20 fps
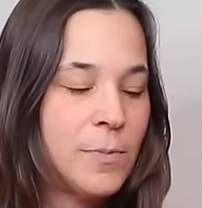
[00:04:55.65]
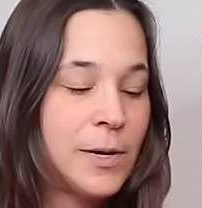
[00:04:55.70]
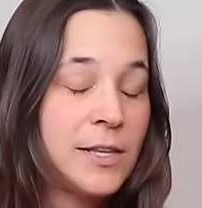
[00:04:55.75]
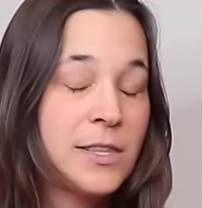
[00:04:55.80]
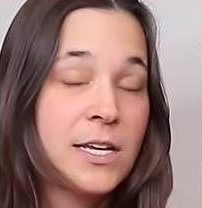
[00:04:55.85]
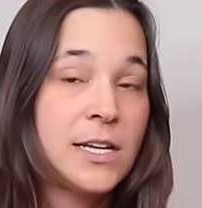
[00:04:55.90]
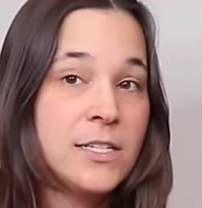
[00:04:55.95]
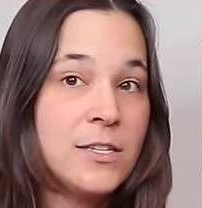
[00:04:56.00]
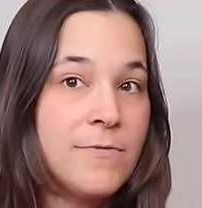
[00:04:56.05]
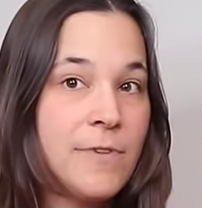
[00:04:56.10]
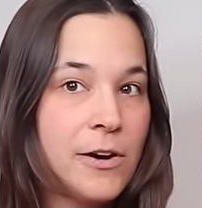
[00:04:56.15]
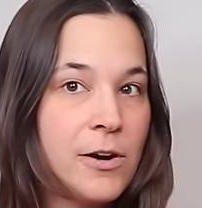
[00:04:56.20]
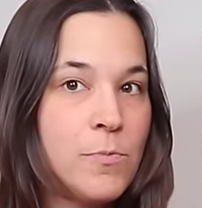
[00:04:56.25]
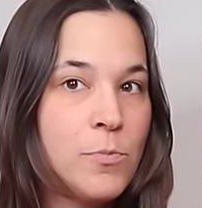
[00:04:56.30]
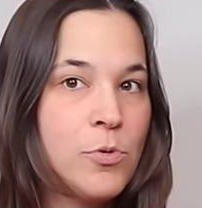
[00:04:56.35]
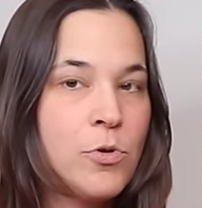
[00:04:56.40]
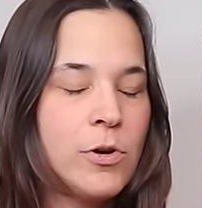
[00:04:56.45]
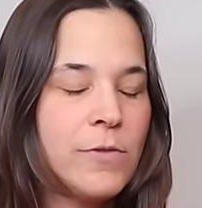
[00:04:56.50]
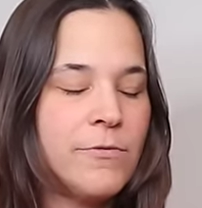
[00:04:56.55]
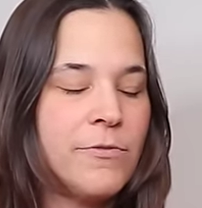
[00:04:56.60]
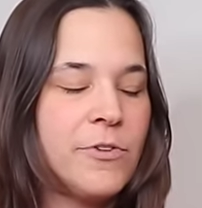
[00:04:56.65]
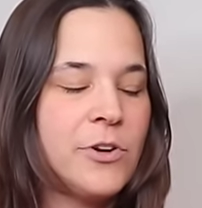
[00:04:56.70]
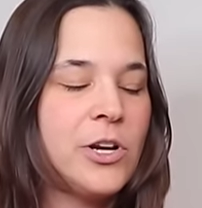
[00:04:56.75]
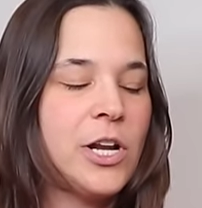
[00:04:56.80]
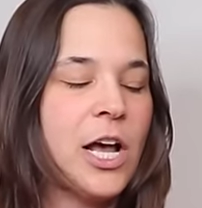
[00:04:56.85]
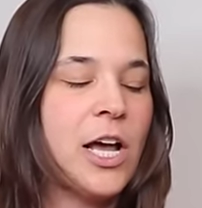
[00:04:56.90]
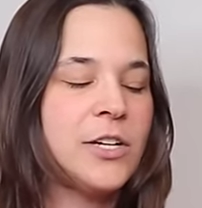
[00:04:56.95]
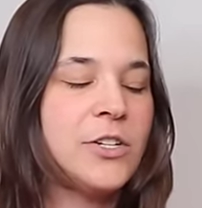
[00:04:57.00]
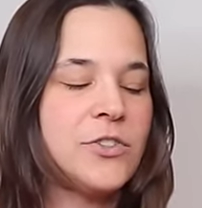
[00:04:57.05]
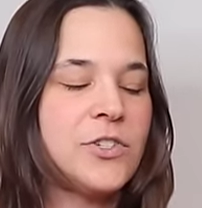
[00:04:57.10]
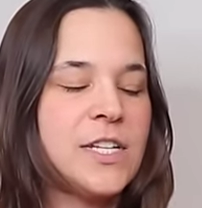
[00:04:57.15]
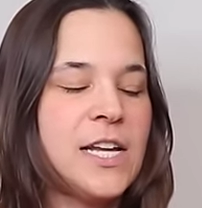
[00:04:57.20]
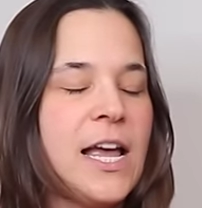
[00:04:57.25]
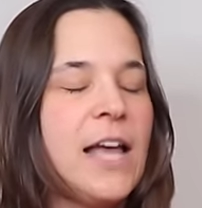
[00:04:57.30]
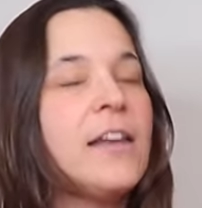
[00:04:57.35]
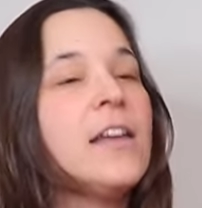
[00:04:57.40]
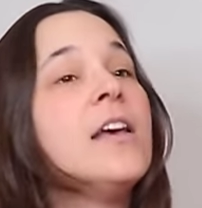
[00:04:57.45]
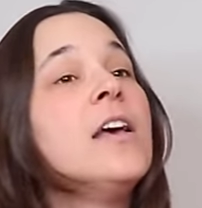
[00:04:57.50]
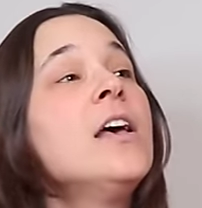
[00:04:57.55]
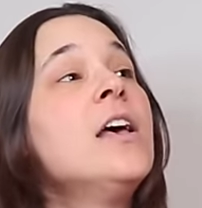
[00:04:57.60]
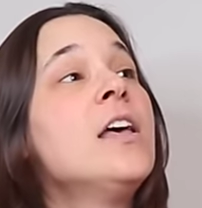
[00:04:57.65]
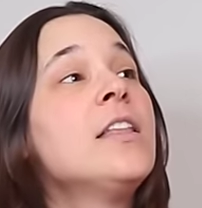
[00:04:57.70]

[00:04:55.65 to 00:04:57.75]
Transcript: but I think it's very important for you to understand